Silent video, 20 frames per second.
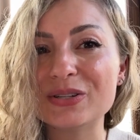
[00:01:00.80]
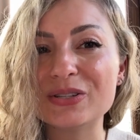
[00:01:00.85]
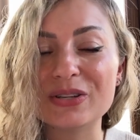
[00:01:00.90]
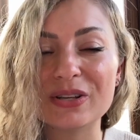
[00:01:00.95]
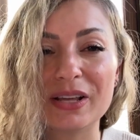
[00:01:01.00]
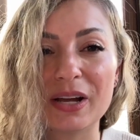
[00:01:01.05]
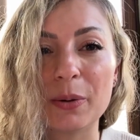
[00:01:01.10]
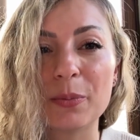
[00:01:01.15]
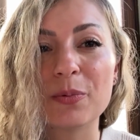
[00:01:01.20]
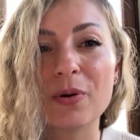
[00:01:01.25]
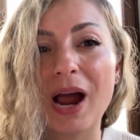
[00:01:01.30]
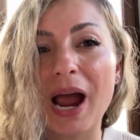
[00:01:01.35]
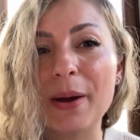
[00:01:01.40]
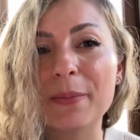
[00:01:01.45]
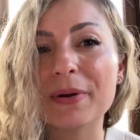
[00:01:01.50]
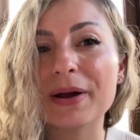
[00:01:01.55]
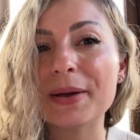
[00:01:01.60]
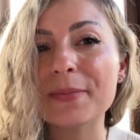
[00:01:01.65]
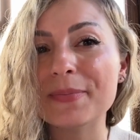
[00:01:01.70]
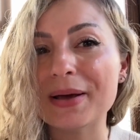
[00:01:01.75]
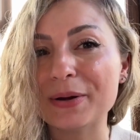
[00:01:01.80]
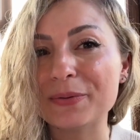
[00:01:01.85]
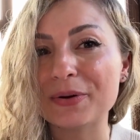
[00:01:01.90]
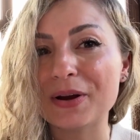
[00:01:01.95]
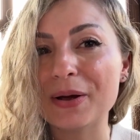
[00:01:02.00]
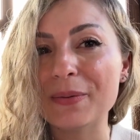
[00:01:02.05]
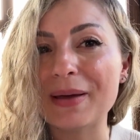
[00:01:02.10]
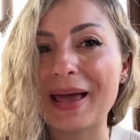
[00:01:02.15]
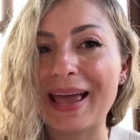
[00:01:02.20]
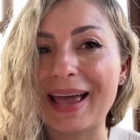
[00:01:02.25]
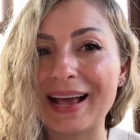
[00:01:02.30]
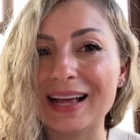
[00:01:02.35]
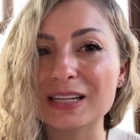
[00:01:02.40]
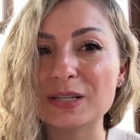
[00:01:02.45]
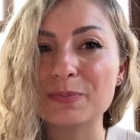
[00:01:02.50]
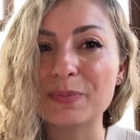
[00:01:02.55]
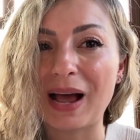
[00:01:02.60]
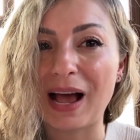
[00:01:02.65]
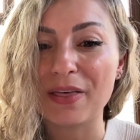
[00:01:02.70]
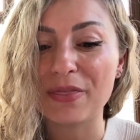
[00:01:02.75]
to their primary bedroom
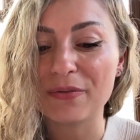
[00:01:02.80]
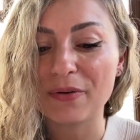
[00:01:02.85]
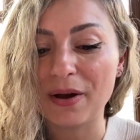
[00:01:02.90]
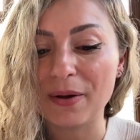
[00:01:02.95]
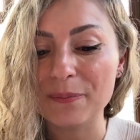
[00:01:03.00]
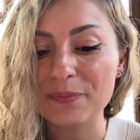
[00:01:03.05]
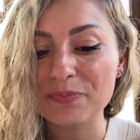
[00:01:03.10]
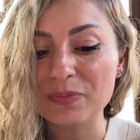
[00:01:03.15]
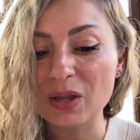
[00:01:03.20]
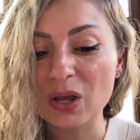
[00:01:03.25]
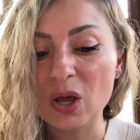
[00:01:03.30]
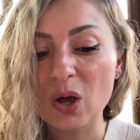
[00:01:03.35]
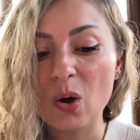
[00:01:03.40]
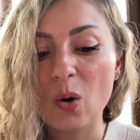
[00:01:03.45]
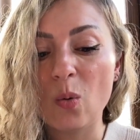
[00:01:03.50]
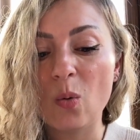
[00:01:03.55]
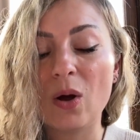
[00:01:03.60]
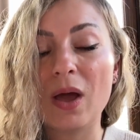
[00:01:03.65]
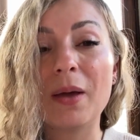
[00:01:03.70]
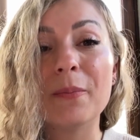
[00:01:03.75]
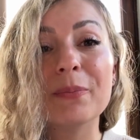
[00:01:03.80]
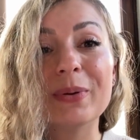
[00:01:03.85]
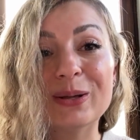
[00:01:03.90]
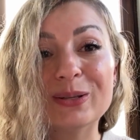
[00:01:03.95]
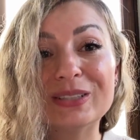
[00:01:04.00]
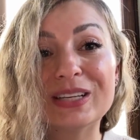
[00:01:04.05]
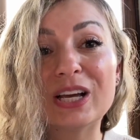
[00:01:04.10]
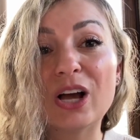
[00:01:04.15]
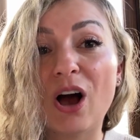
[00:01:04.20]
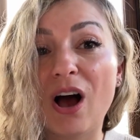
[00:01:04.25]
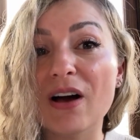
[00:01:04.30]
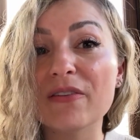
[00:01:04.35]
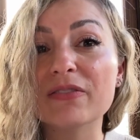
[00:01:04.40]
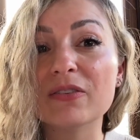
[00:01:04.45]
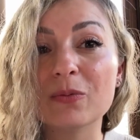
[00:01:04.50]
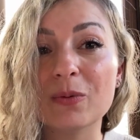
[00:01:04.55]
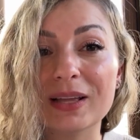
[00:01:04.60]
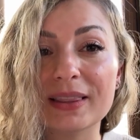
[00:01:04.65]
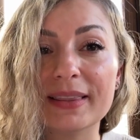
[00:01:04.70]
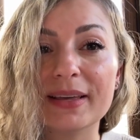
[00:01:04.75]
and bathroom and building off
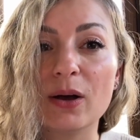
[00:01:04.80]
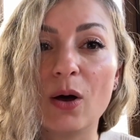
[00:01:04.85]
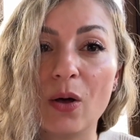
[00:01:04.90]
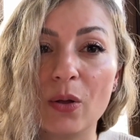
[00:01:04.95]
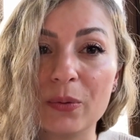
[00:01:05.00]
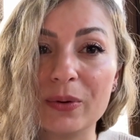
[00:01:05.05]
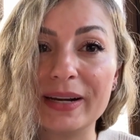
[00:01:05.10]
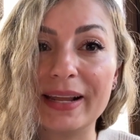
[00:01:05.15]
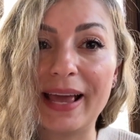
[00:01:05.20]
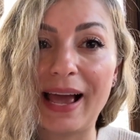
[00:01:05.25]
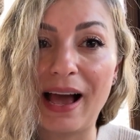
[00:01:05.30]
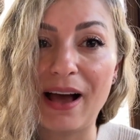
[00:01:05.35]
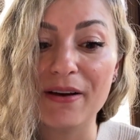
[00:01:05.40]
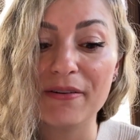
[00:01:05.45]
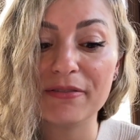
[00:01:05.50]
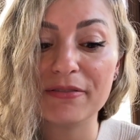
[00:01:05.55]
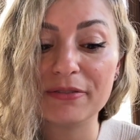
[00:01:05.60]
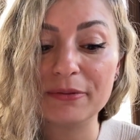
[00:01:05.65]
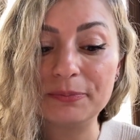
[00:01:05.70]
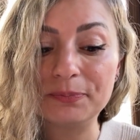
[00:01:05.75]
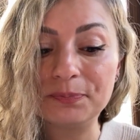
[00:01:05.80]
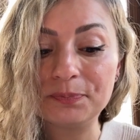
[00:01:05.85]
of what they already have.